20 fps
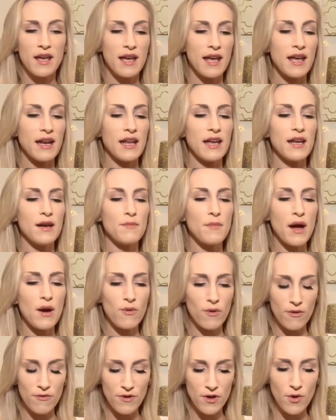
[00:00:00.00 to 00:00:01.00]
And in my
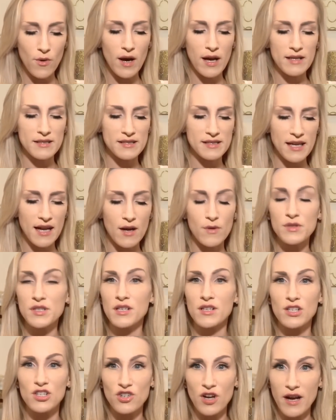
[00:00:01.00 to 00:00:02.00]
review, I had said I was
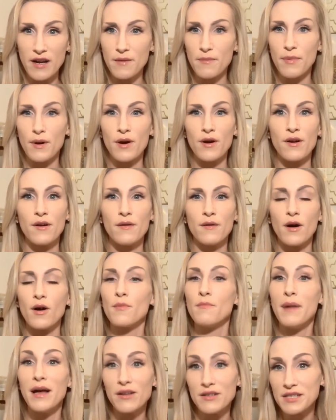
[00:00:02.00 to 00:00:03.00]
gonna try to burn
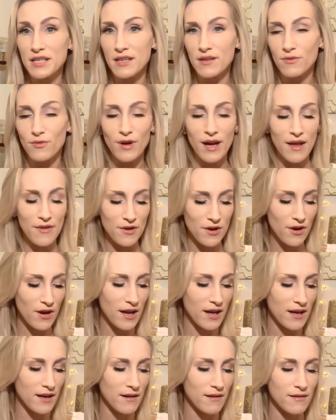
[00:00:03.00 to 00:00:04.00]
or melt it rather
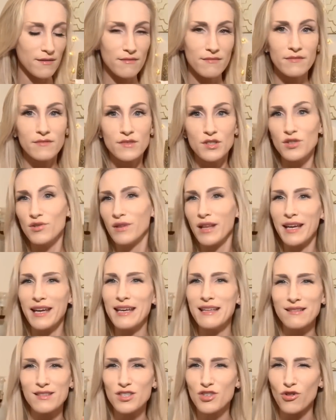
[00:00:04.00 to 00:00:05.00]
and do like
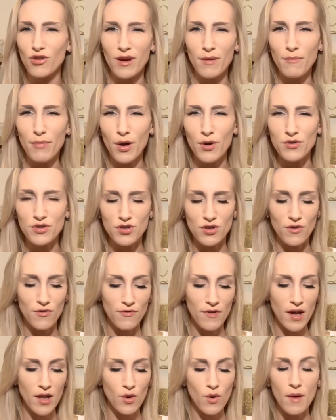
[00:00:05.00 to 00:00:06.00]
an Instagram post or a
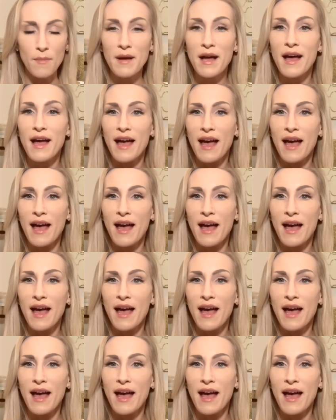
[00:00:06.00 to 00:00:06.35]
follow-up.